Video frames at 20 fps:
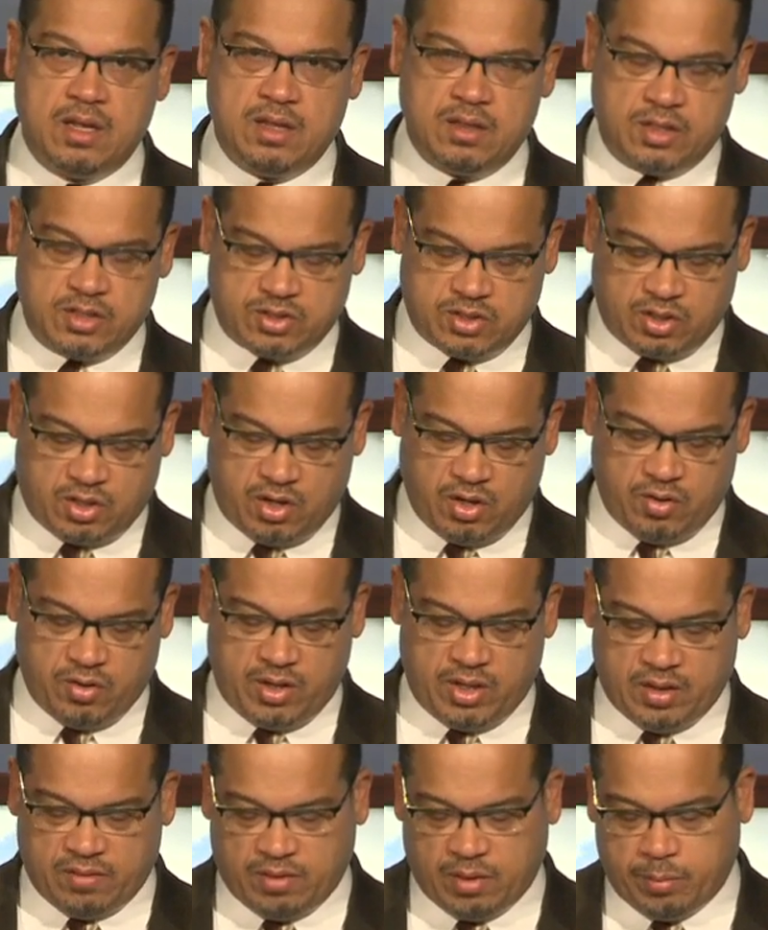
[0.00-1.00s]
the
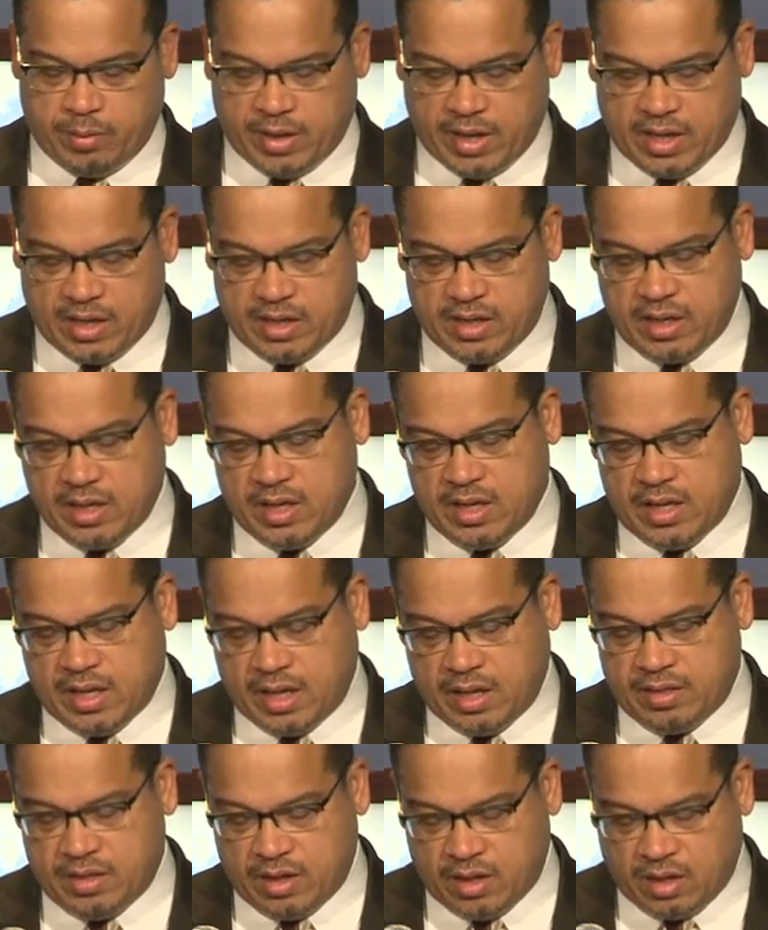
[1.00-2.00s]
security of our ballot.
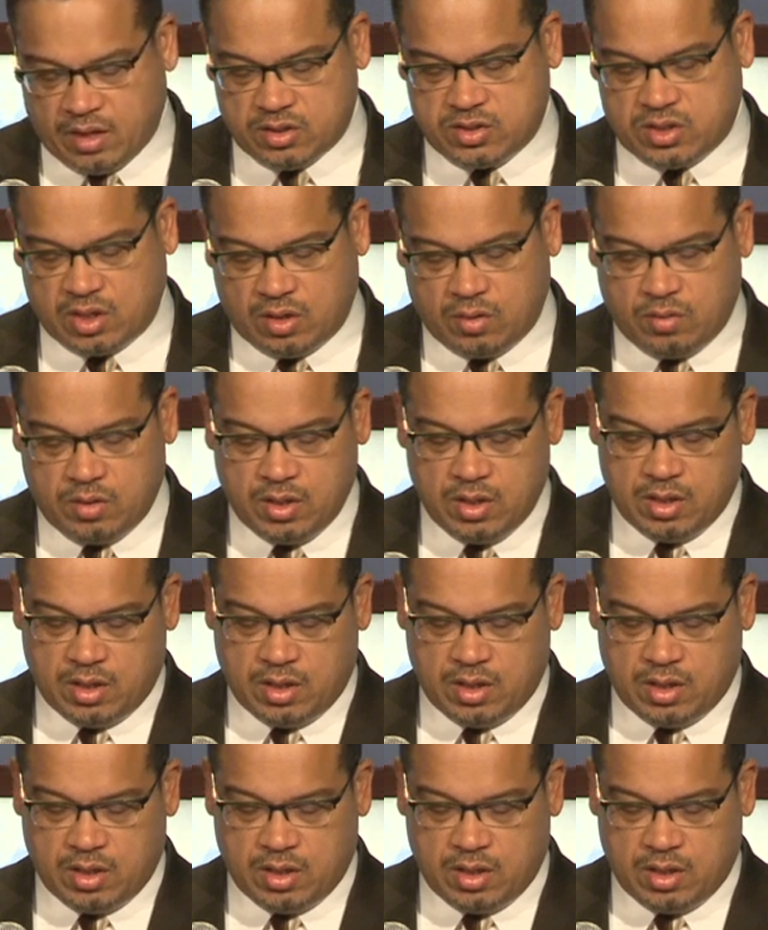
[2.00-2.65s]
And then also